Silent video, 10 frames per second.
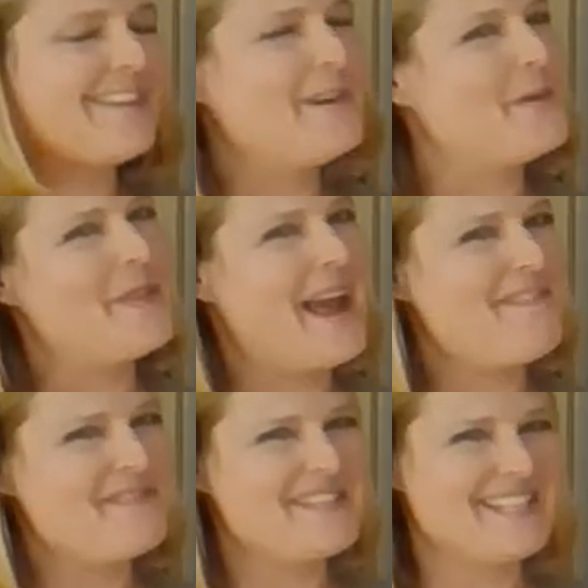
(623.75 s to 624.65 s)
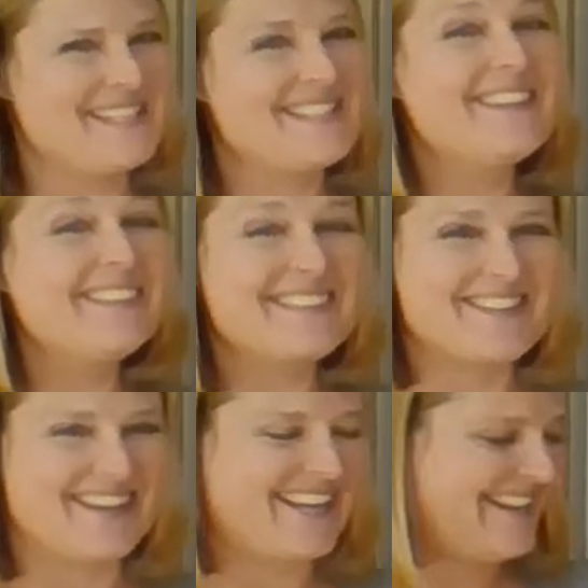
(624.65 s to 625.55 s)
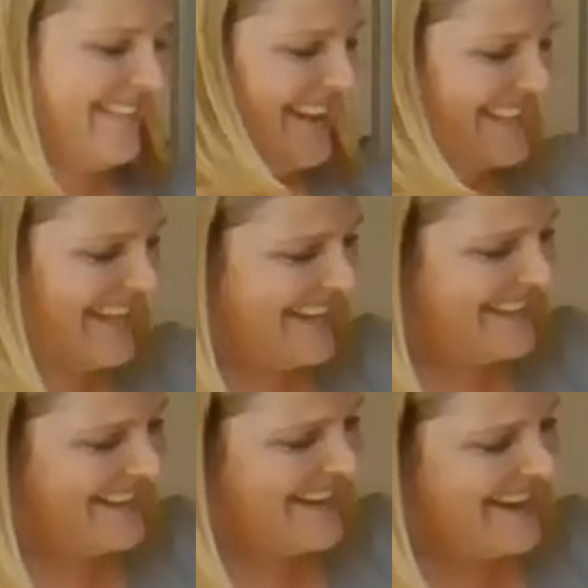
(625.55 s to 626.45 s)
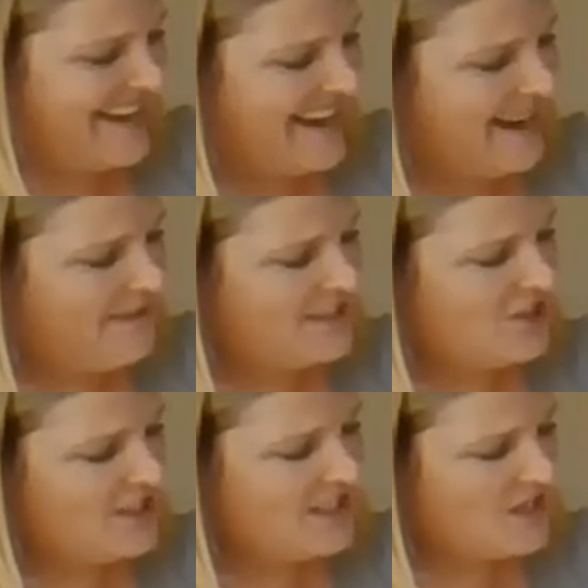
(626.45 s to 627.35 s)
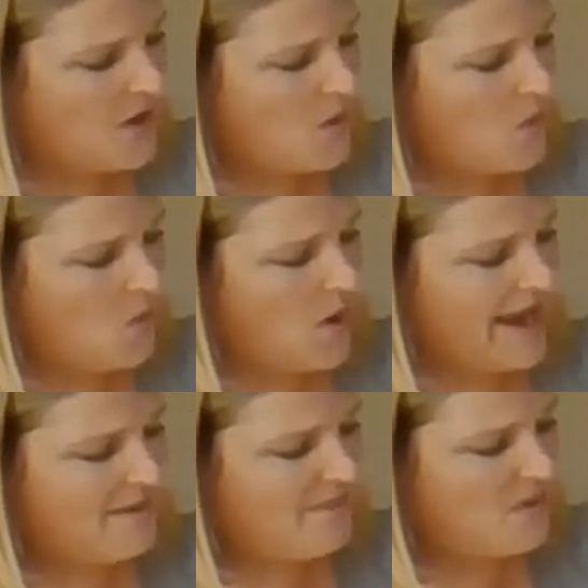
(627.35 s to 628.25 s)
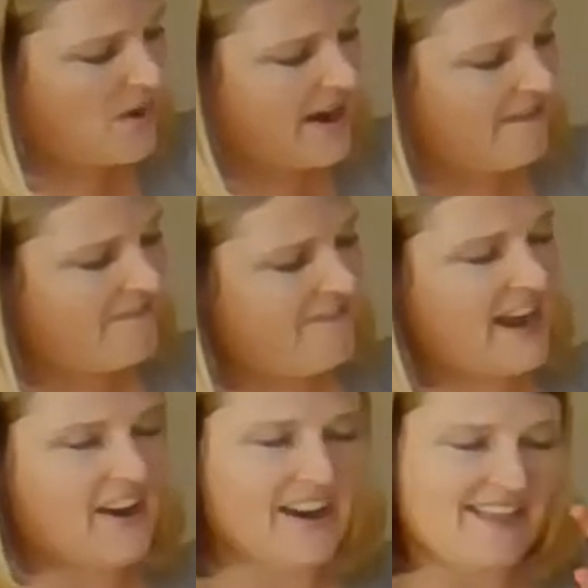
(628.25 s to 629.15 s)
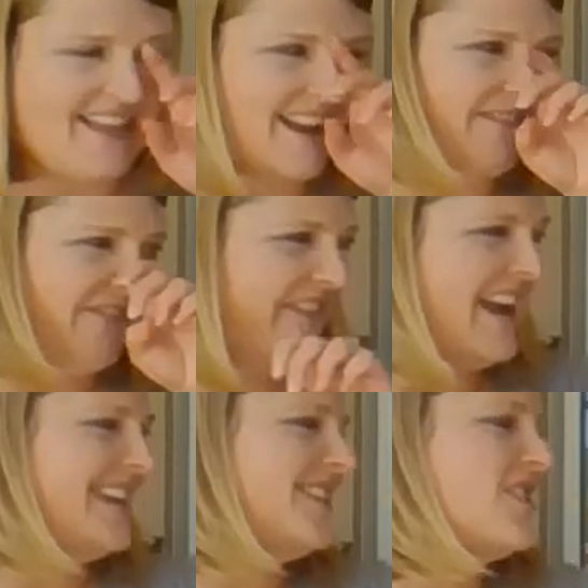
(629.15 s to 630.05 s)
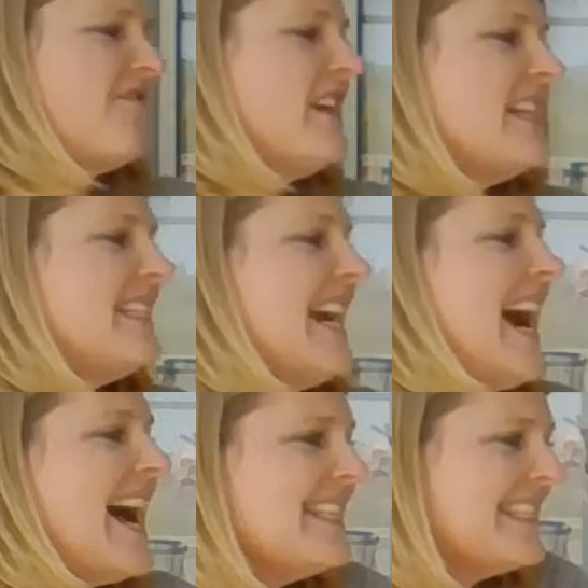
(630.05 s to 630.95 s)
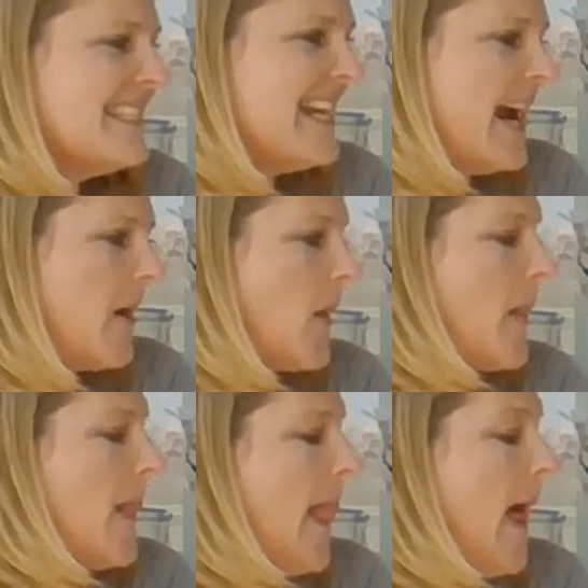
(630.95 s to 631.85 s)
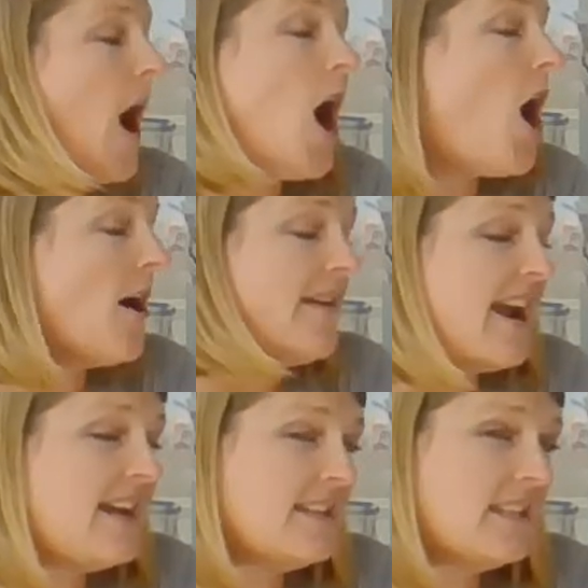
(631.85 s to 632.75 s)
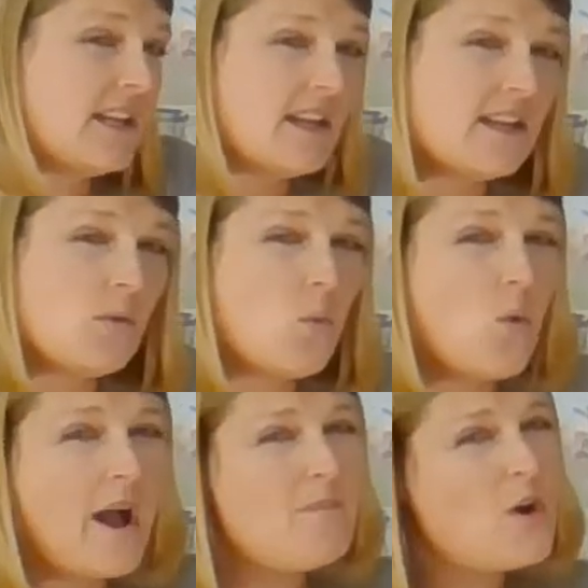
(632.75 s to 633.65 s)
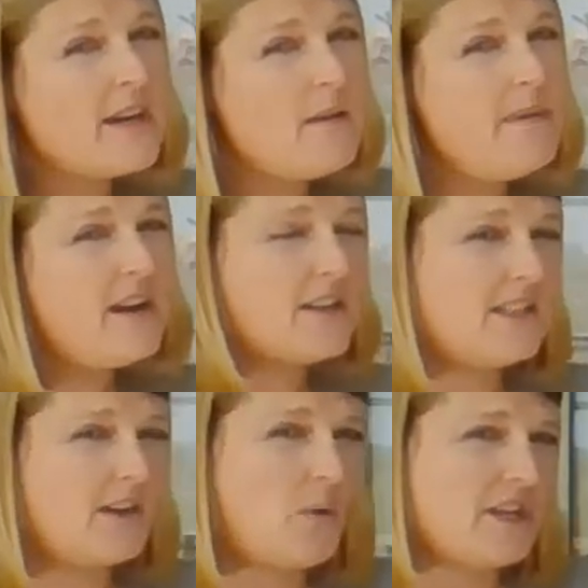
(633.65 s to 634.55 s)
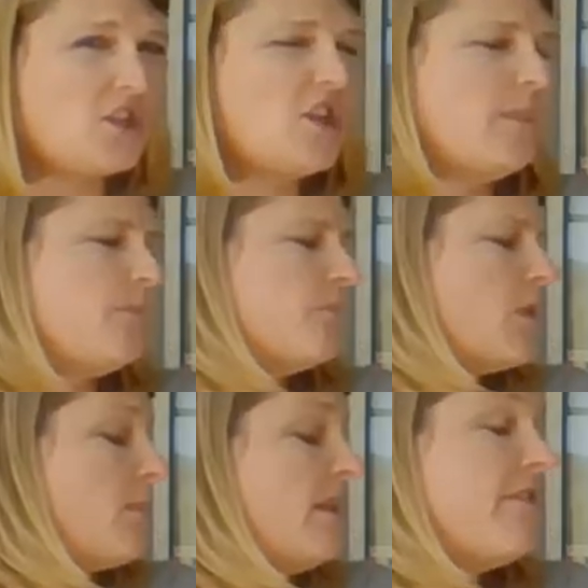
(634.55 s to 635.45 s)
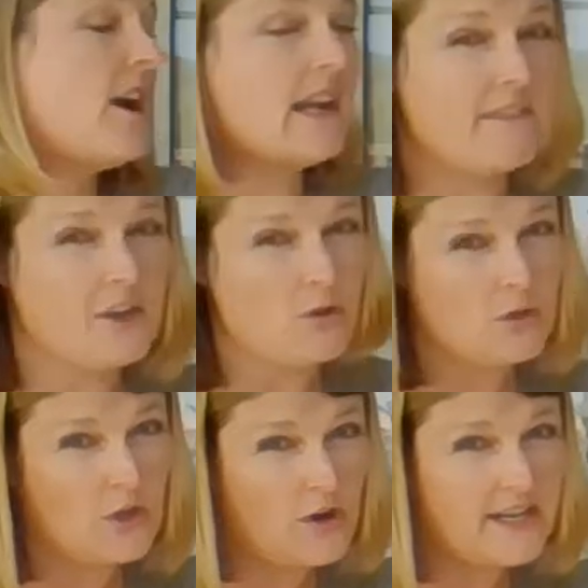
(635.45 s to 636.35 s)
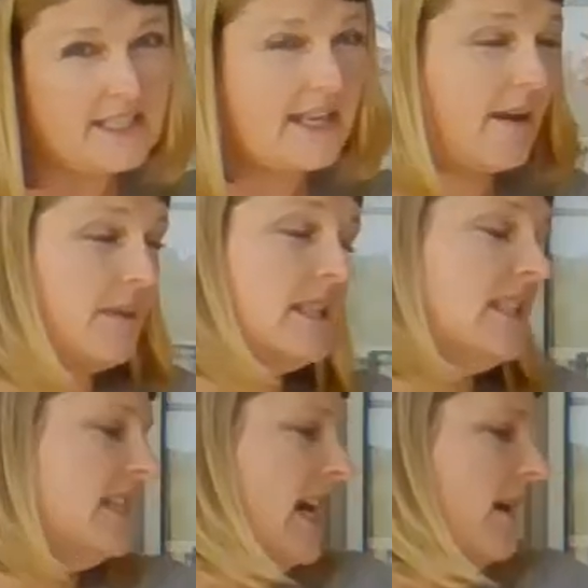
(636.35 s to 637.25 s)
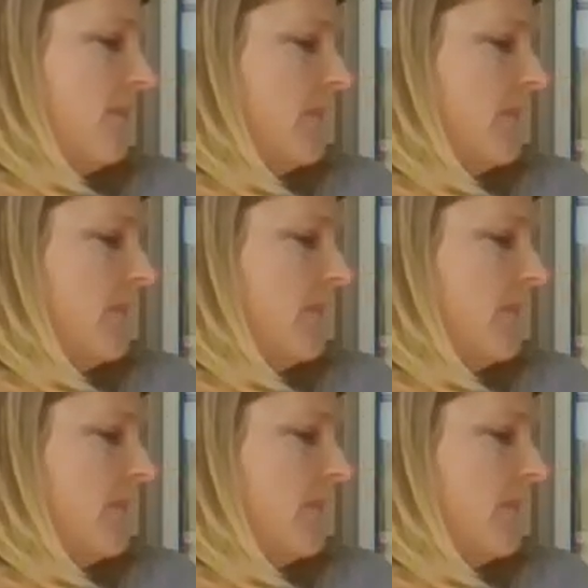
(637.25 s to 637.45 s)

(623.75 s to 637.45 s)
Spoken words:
Oh, that one wasn't too tricky, was it? It was just 1 more ferret than fish. Fantastic. All right, 1 more comparison question before I give you your assignment today.